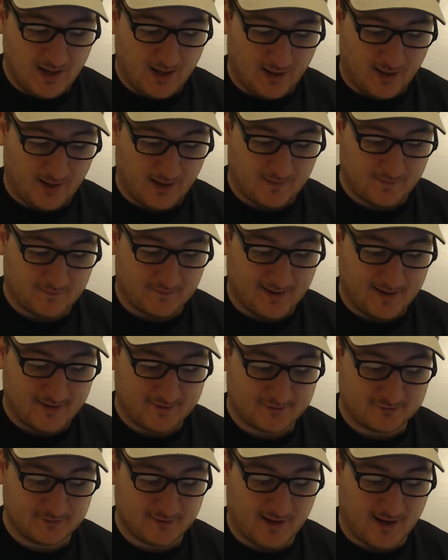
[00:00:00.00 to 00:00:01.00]
And
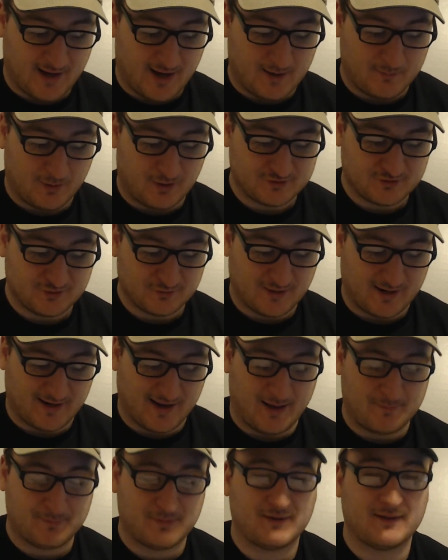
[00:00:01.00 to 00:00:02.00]
lastly, I'm also not
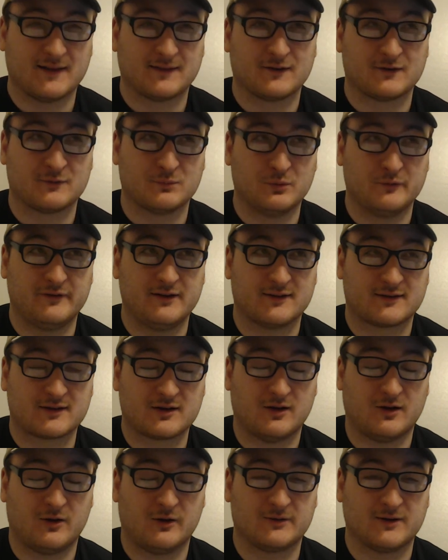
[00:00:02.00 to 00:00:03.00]
happy that this movie is
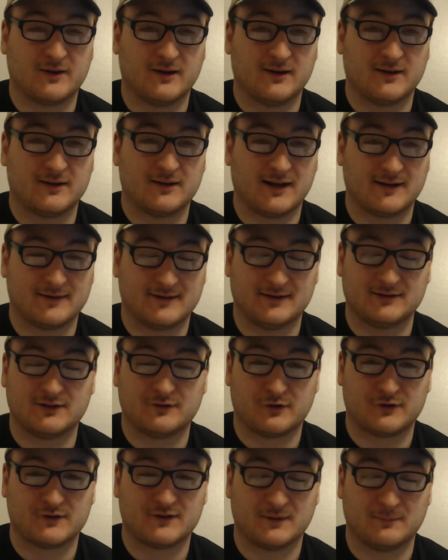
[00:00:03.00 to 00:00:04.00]
called Godzilla
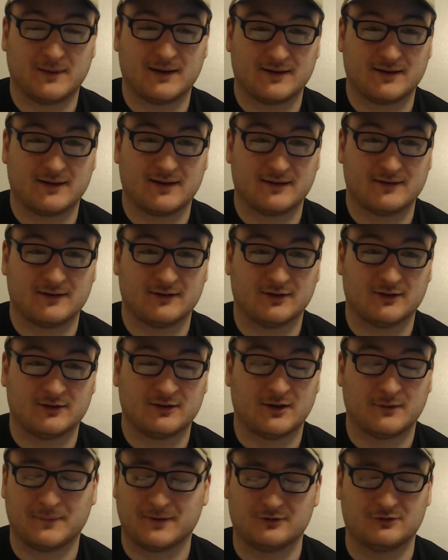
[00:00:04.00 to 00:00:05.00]
vs. Mechagodzilla.
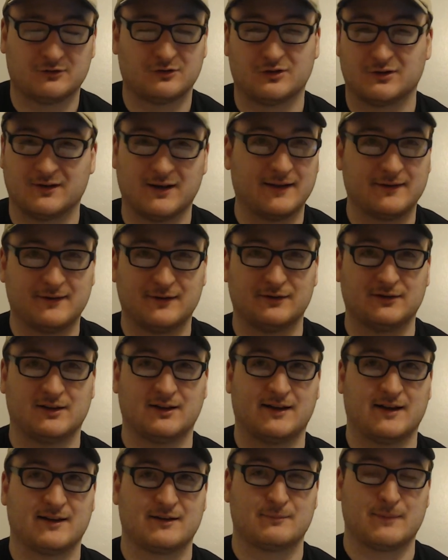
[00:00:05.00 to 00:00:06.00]
I mean, or Godzilla
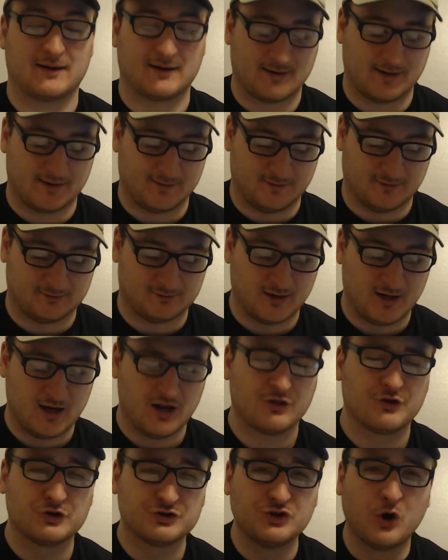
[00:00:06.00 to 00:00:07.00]
against Mechagodzilla.
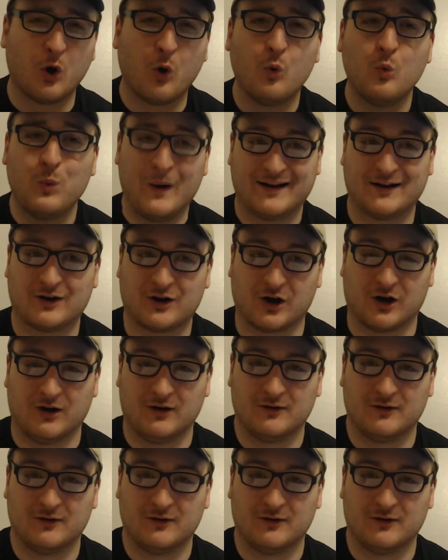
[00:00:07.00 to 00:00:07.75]
There's no winner.